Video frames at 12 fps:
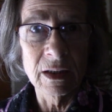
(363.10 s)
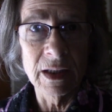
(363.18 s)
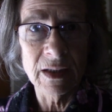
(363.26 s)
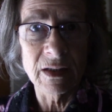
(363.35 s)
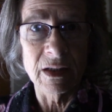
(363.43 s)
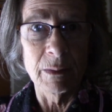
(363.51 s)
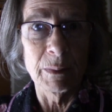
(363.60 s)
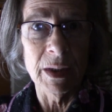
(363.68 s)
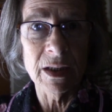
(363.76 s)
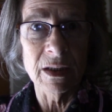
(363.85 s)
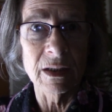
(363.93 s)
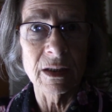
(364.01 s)
That's the
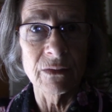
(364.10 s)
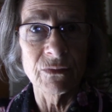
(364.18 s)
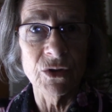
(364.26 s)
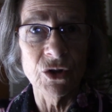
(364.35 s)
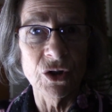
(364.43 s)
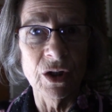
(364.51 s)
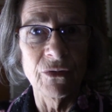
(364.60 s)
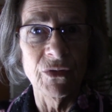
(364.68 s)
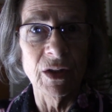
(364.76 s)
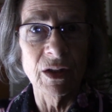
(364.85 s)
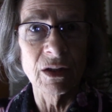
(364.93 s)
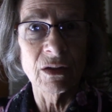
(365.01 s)
basis of the
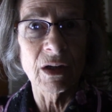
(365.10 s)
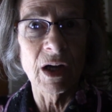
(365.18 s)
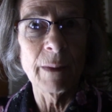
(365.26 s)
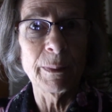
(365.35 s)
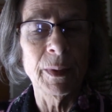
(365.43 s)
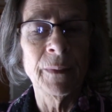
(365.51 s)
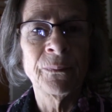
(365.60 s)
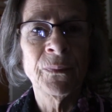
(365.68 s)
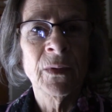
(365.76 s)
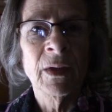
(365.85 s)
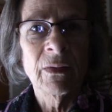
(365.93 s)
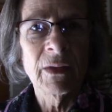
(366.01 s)
little cup.
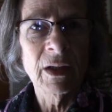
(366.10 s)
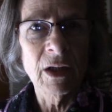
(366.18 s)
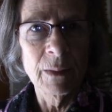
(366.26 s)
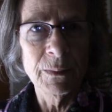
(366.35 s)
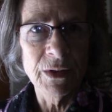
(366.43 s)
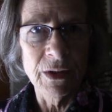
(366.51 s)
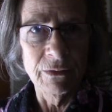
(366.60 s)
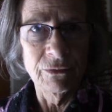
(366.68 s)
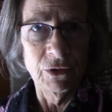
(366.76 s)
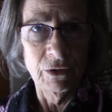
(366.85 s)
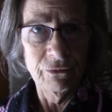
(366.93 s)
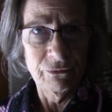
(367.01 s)
Then comes the
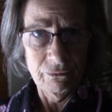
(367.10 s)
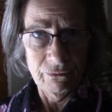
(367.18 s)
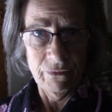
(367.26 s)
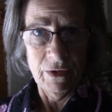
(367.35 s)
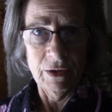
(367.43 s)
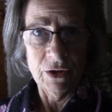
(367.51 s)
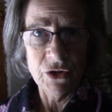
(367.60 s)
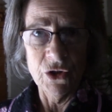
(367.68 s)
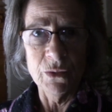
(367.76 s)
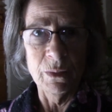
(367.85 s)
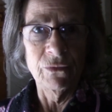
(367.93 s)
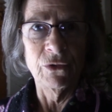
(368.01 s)
full
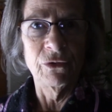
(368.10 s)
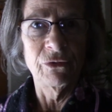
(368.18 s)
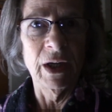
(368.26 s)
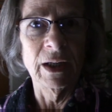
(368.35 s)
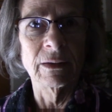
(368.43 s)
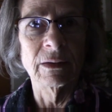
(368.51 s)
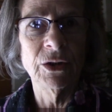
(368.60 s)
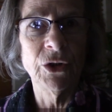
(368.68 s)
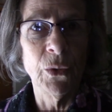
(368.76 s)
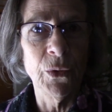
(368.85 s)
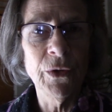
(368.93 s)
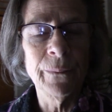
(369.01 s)
fat
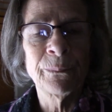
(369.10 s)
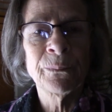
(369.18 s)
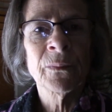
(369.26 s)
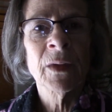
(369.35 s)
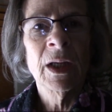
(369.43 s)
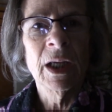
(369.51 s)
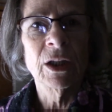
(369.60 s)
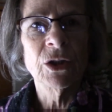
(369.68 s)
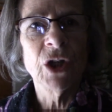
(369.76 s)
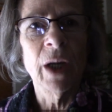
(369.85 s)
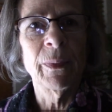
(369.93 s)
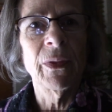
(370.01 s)
yogurt. And on
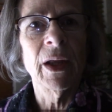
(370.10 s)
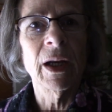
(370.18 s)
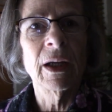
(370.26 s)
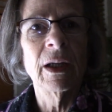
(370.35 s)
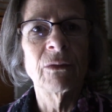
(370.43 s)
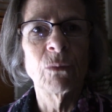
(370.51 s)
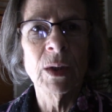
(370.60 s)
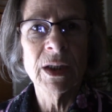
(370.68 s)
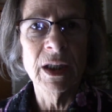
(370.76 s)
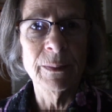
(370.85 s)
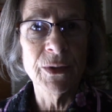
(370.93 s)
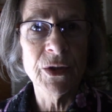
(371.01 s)
top of that, I have 1
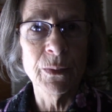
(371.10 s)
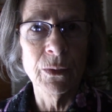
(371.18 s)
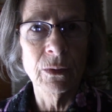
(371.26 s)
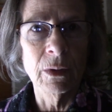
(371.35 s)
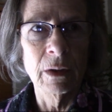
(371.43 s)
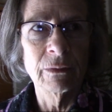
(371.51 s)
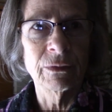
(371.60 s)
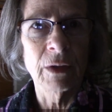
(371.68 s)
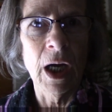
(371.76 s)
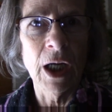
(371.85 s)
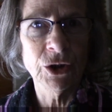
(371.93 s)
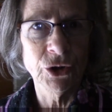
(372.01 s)
tablespoon of
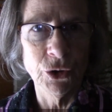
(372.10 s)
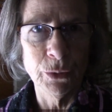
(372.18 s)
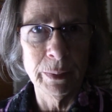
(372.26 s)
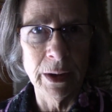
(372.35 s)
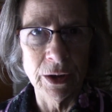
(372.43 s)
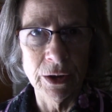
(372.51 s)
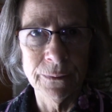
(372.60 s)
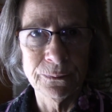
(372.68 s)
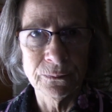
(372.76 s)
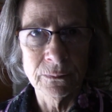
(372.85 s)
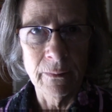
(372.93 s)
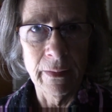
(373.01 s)
cashew butter
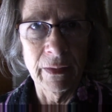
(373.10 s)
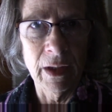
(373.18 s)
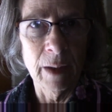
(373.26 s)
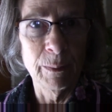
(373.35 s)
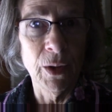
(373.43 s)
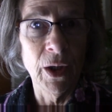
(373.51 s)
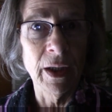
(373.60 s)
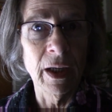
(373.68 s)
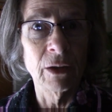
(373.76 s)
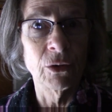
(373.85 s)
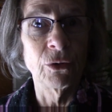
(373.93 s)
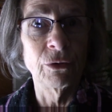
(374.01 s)
that I bought
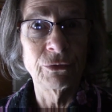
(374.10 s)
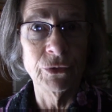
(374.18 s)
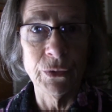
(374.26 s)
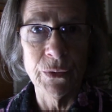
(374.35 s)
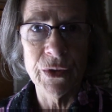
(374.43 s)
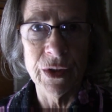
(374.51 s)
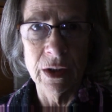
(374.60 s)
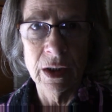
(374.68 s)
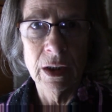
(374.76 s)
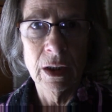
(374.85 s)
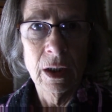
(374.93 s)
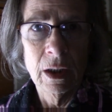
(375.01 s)
at Whole Foods
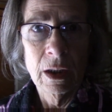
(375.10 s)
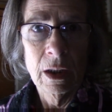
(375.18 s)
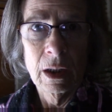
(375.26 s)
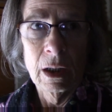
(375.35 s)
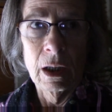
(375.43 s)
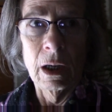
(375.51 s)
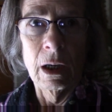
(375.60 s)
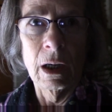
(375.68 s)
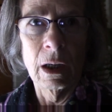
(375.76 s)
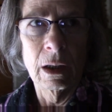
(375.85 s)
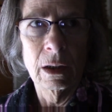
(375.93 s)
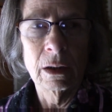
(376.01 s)

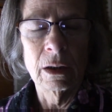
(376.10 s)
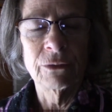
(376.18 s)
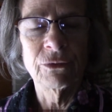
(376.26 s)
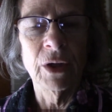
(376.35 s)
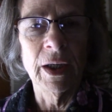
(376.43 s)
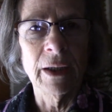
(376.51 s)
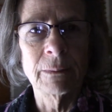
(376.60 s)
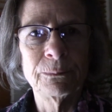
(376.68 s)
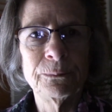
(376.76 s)
on Friday.